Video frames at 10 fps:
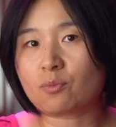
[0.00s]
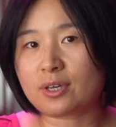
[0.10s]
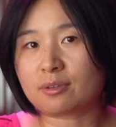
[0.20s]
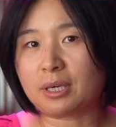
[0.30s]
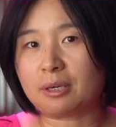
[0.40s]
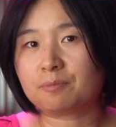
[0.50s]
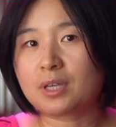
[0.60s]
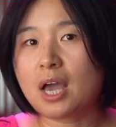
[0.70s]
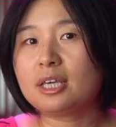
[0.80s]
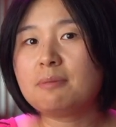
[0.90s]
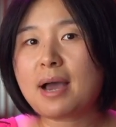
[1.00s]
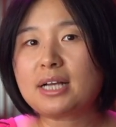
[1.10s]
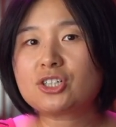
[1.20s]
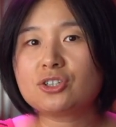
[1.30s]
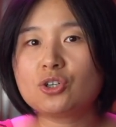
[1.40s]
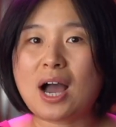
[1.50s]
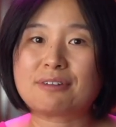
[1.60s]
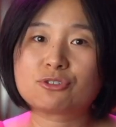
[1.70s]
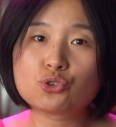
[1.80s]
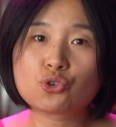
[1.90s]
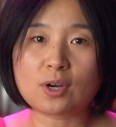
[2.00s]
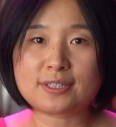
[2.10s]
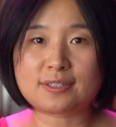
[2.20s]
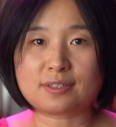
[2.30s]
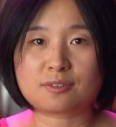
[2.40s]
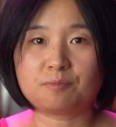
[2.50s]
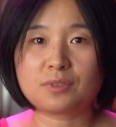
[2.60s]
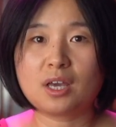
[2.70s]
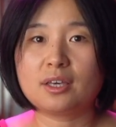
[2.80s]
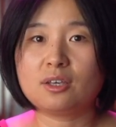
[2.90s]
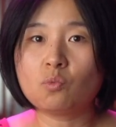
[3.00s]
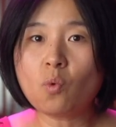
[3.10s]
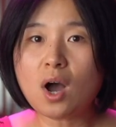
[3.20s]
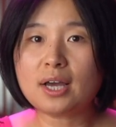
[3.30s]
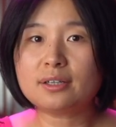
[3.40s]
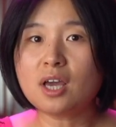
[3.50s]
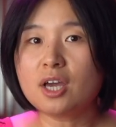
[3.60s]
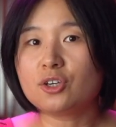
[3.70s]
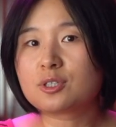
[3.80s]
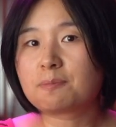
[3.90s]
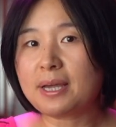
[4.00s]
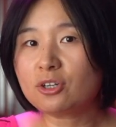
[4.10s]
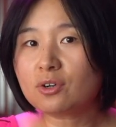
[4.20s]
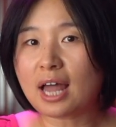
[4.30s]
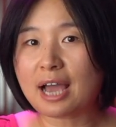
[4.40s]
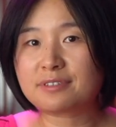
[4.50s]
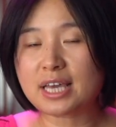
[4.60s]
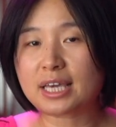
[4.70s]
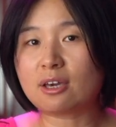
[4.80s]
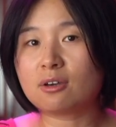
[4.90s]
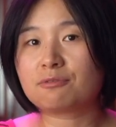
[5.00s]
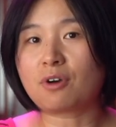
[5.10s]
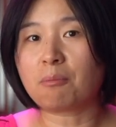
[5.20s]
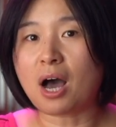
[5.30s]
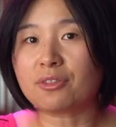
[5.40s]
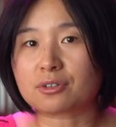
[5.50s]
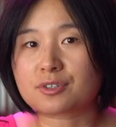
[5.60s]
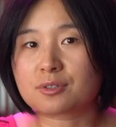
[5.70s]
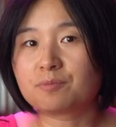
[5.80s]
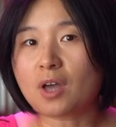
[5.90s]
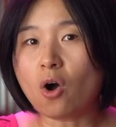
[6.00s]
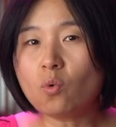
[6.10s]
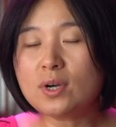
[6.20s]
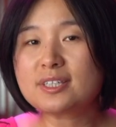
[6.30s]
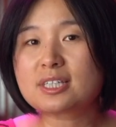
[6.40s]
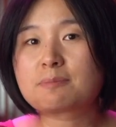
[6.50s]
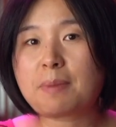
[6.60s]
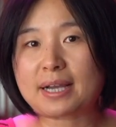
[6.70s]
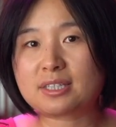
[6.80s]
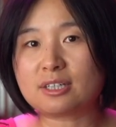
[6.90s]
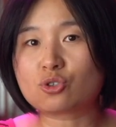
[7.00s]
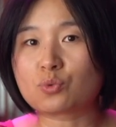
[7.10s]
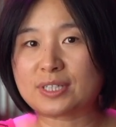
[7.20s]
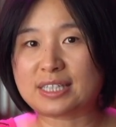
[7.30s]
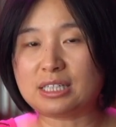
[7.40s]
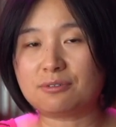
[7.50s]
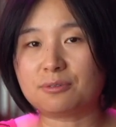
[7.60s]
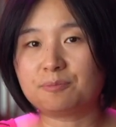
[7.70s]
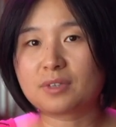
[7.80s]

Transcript: with me. Imagine you have two choices. In one, you spend your life taking from others, always expecting to receive.